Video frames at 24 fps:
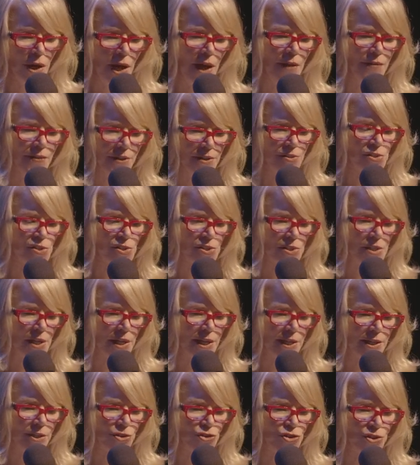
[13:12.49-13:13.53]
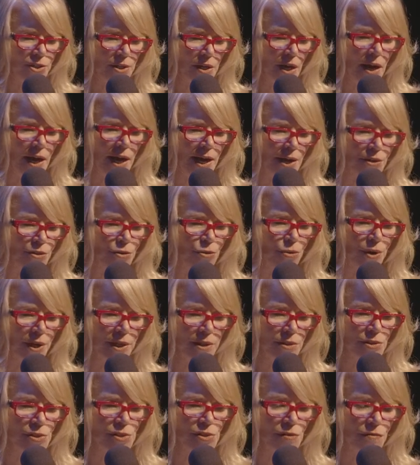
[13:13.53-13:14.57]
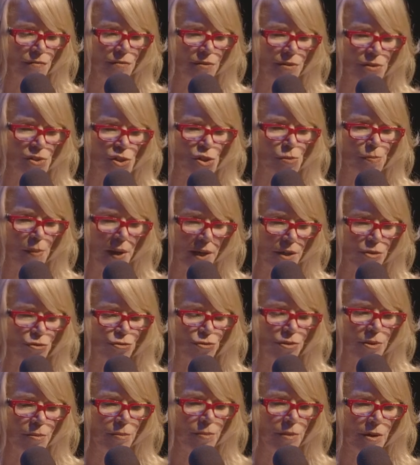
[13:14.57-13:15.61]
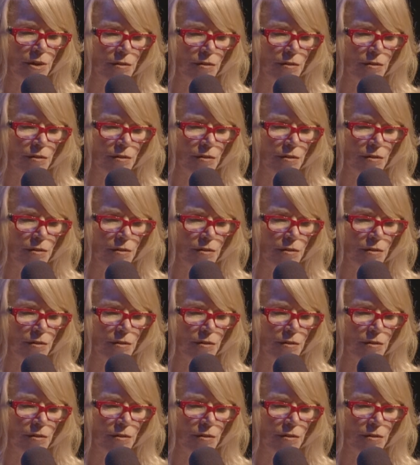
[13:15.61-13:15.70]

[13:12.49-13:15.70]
on this stage at either ends of the spectrum